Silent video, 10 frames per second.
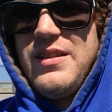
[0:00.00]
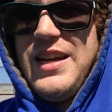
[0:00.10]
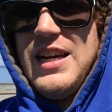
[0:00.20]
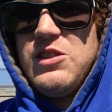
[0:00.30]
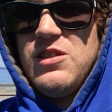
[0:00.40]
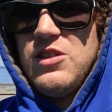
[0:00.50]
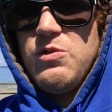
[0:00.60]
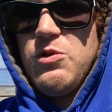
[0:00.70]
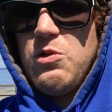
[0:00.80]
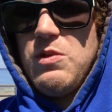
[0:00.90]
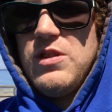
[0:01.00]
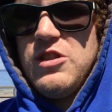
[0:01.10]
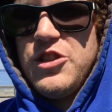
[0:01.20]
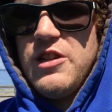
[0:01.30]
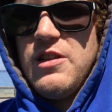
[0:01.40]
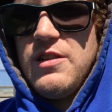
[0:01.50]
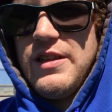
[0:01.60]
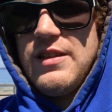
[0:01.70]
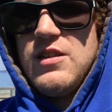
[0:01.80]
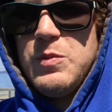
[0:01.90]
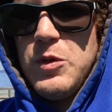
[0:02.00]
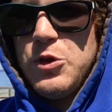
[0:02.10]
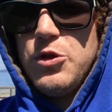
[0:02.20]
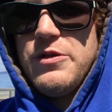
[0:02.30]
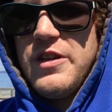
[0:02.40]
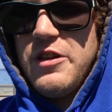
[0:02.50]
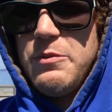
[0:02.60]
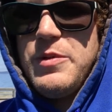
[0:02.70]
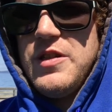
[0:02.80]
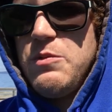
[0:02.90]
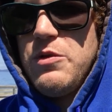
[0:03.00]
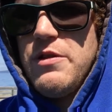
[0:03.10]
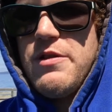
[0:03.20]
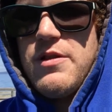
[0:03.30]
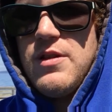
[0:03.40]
Yeah, so I just really wanted to share like exposure therapy with,